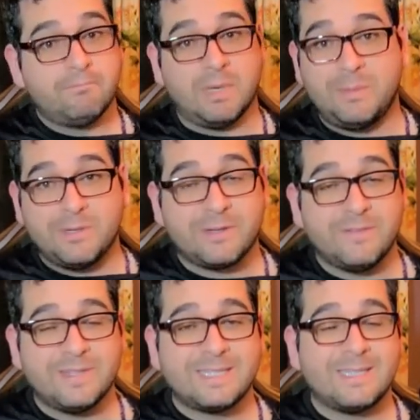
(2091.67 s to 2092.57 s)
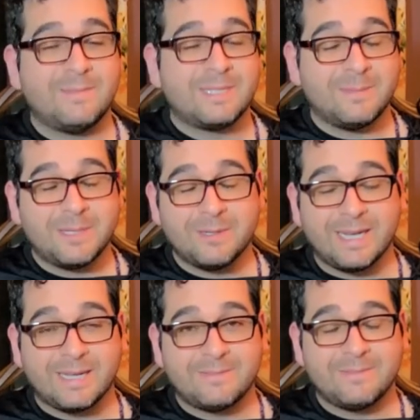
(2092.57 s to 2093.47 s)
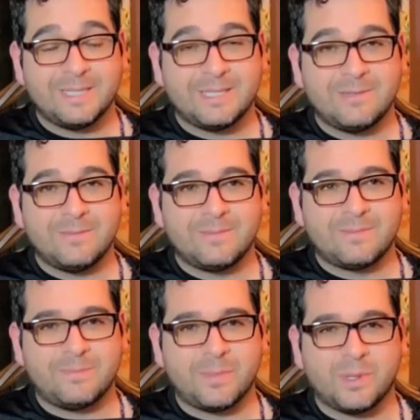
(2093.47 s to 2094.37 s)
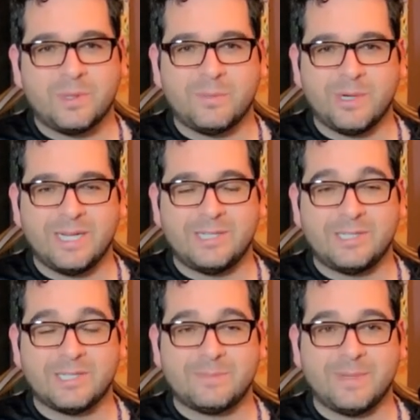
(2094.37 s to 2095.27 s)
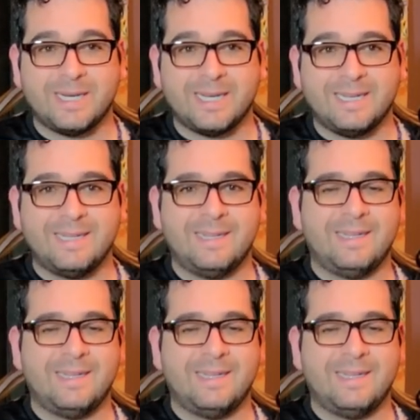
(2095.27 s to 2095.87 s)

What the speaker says: Maybe you'll convince them some other day, but don't burn the bridge just by